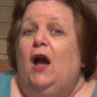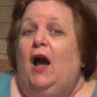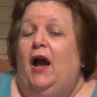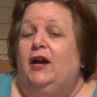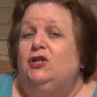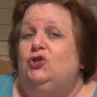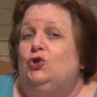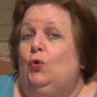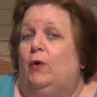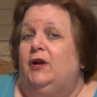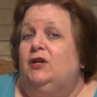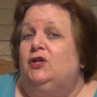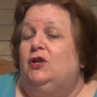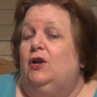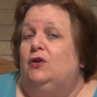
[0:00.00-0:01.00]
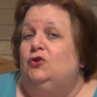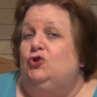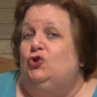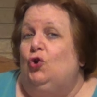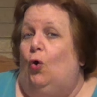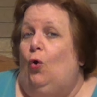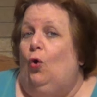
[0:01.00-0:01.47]
I joined
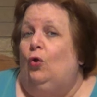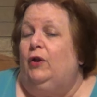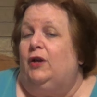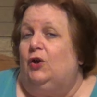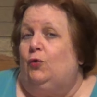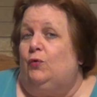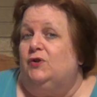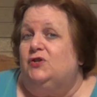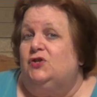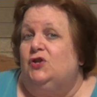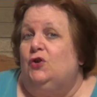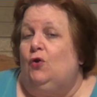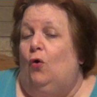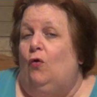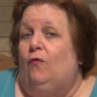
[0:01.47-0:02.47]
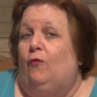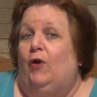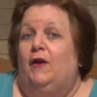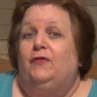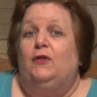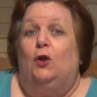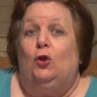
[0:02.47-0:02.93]
Joel and Christy over
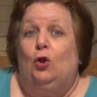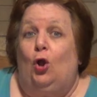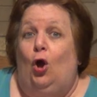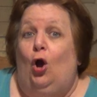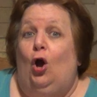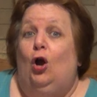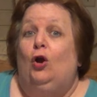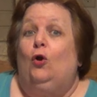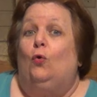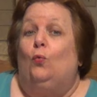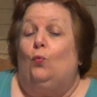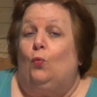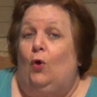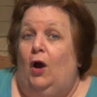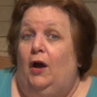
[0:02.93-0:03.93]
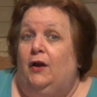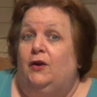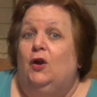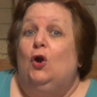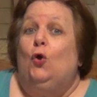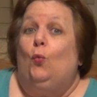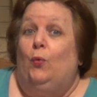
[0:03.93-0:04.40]
at the Long Run
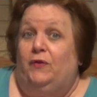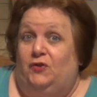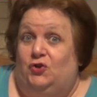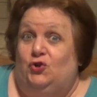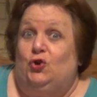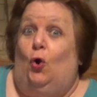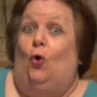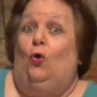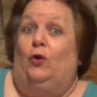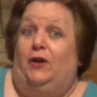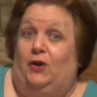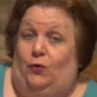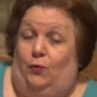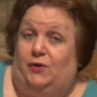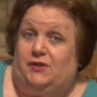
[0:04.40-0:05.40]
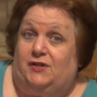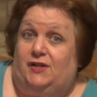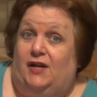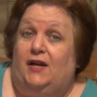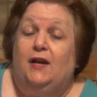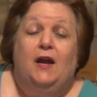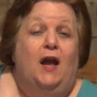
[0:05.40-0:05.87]
with Joel and
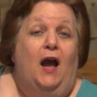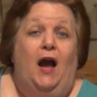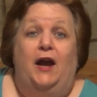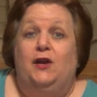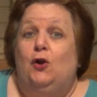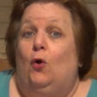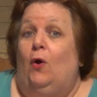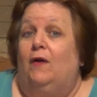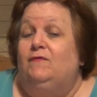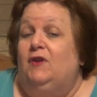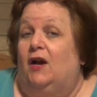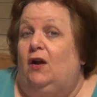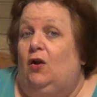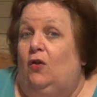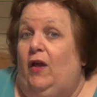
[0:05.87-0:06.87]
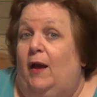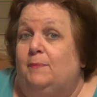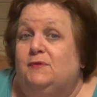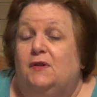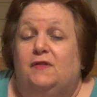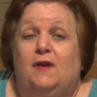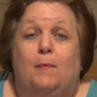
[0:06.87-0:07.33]
Christy. I know I've done
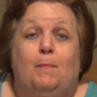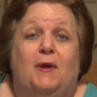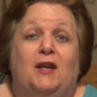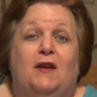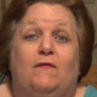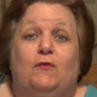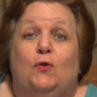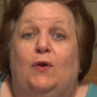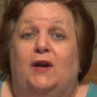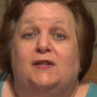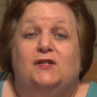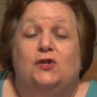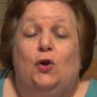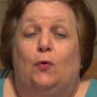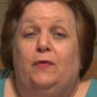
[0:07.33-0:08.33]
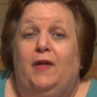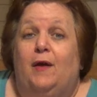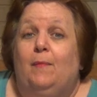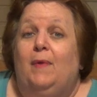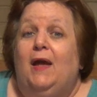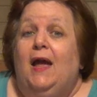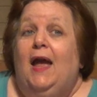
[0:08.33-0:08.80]
collabs with them. Many of you guys know
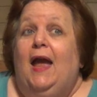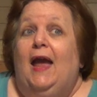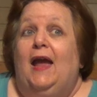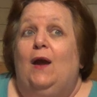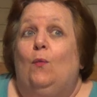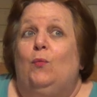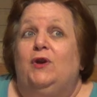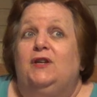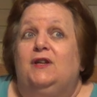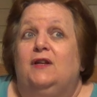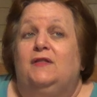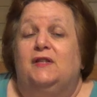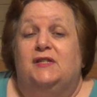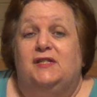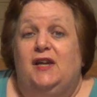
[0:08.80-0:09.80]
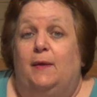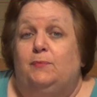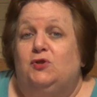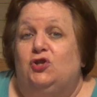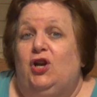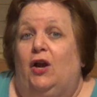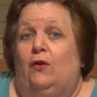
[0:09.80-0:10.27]
them. And we did the
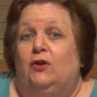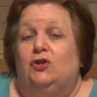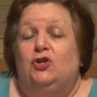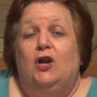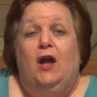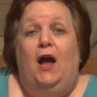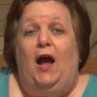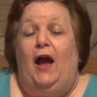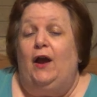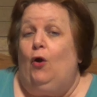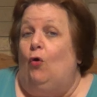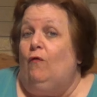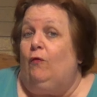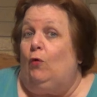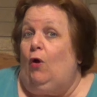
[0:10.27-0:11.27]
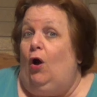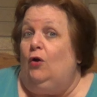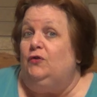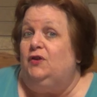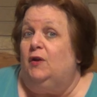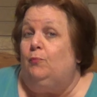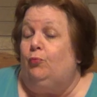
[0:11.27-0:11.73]
steps challenge. I
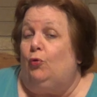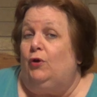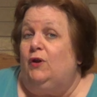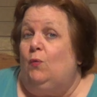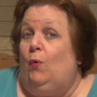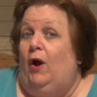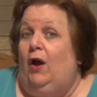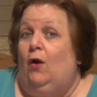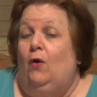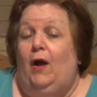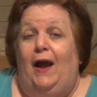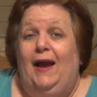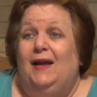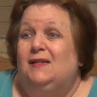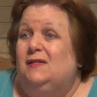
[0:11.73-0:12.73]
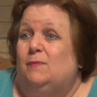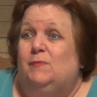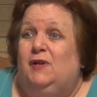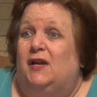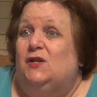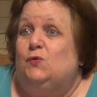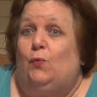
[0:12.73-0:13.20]
overall did pretty well. I had some
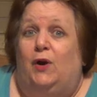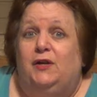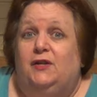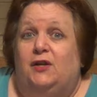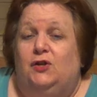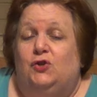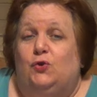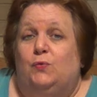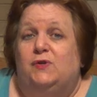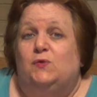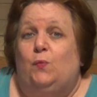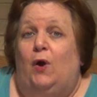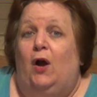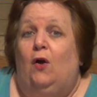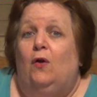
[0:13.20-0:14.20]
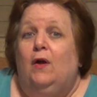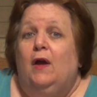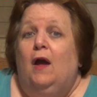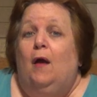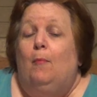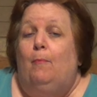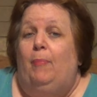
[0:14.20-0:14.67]
days where I didn't do as well,
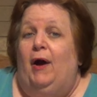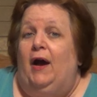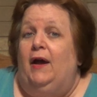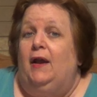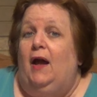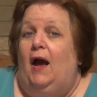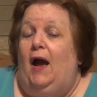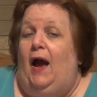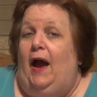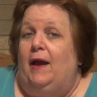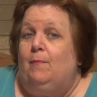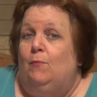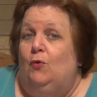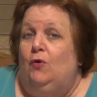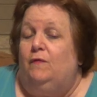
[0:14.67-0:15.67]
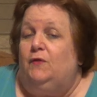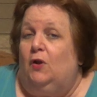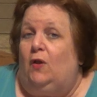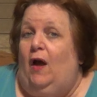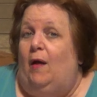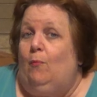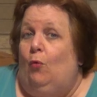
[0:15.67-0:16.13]
but I moved a
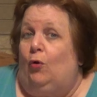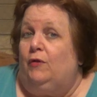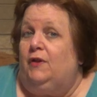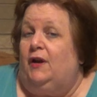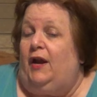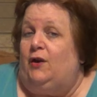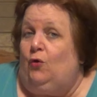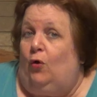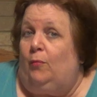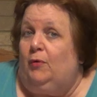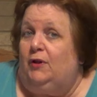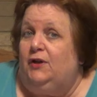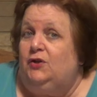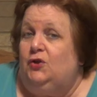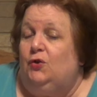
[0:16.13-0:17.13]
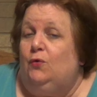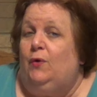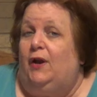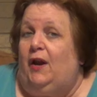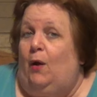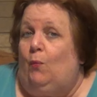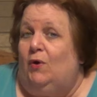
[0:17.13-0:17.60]
lot more than I normally do,
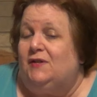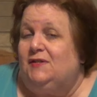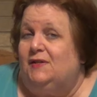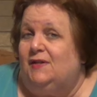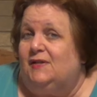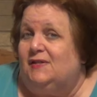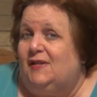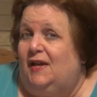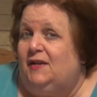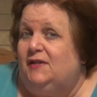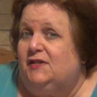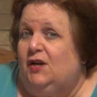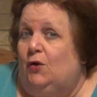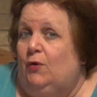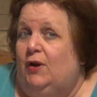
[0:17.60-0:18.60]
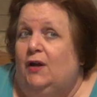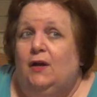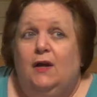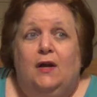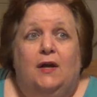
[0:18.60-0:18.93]
and I wasn't as sedentary.